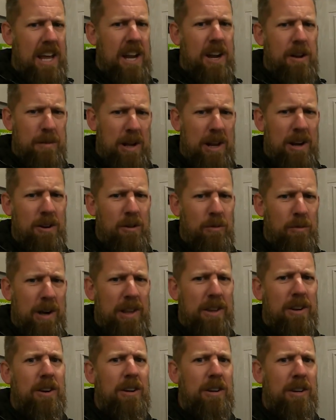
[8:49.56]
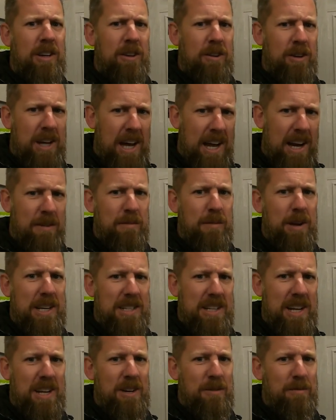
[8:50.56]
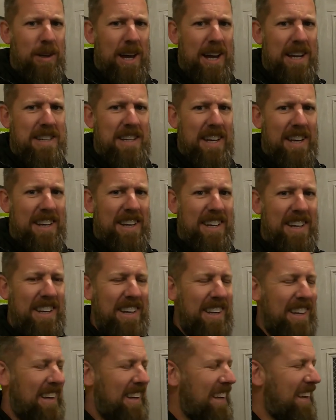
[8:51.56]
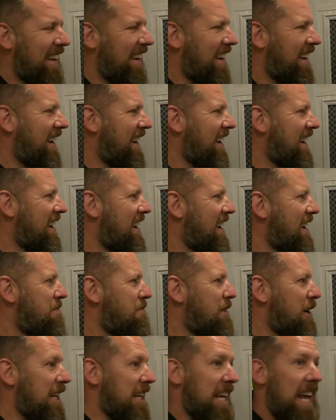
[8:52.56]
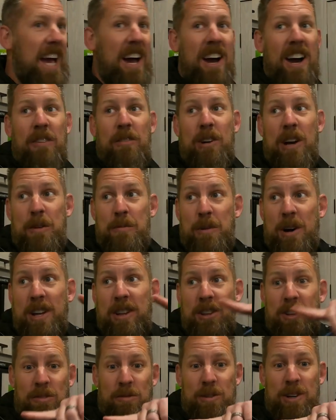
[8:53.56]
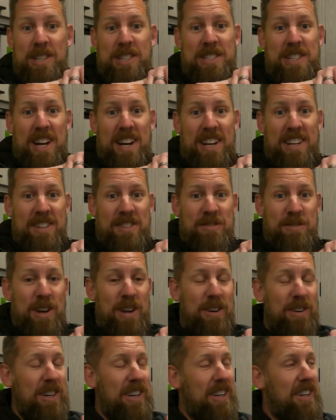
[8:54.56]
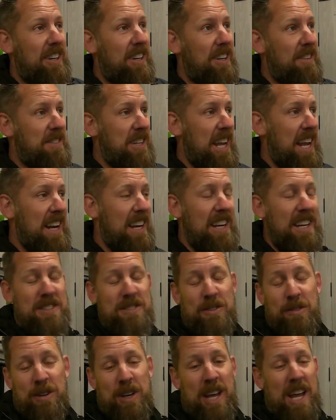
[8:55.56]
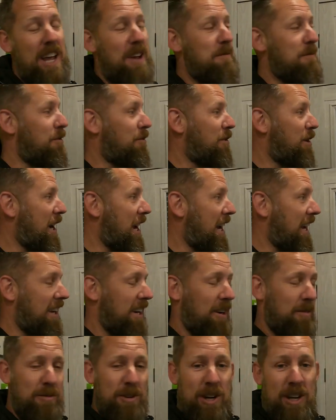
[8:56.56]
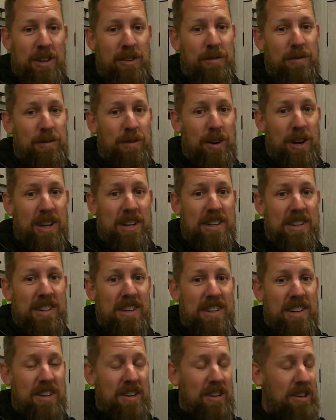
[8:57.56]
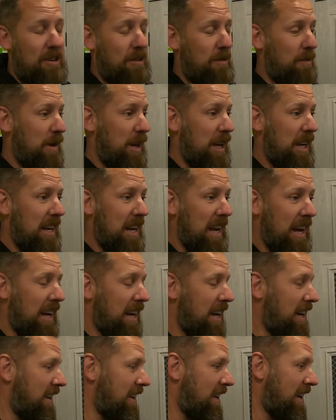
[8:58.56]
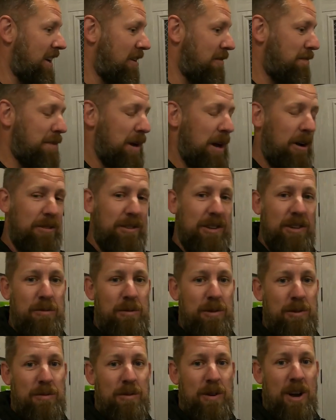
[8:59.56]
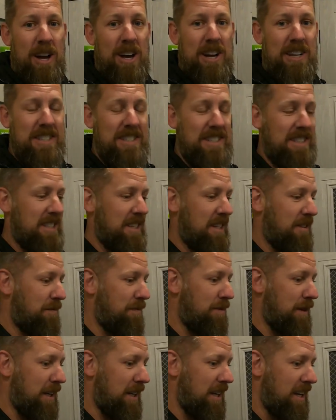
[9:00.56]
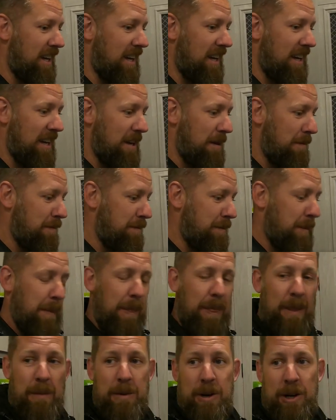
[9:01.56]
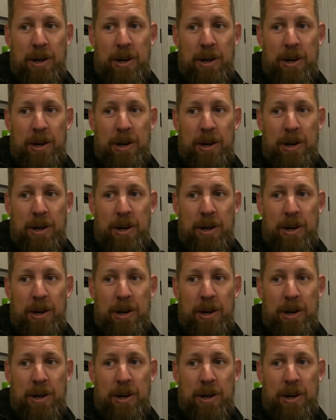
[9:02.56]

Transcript: Yeah, no matter the weather, you've got to maintain your black tank. But yeah, when I'm on the one side of the trailer of Tandy, it's okay. But when I come around the front, oh man, I got like pelted with rocks and stuff. But I'm